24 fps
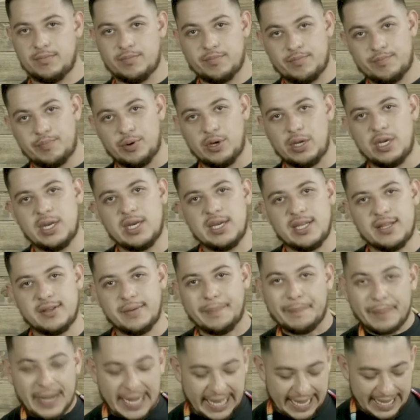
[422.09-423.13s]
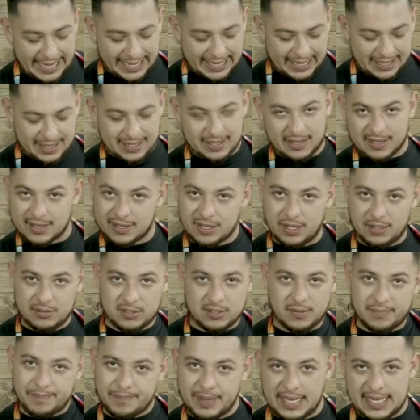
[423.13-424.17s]
put it in the plate, comes the
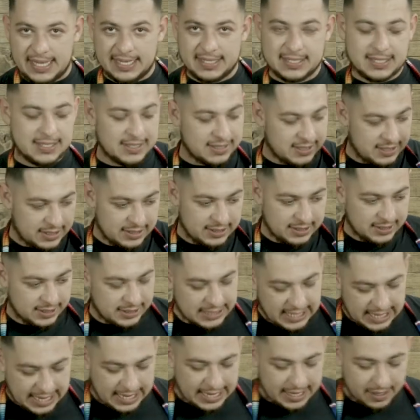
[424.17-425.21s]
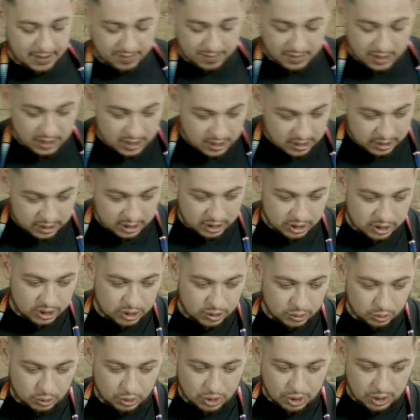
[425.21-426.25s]
best time to
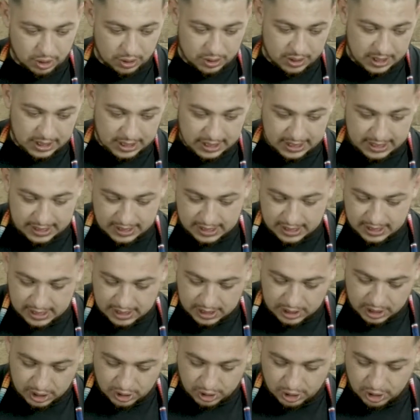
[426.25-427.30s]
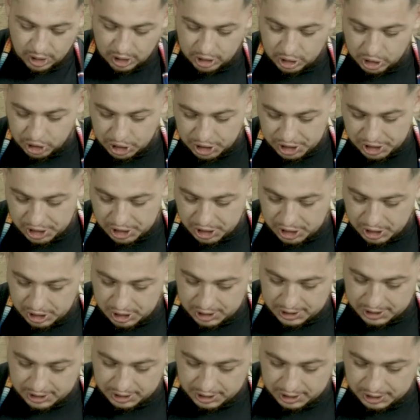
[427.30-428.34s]
throw in the
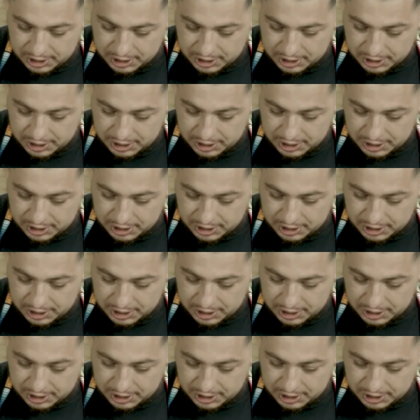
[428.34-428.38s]
cheese.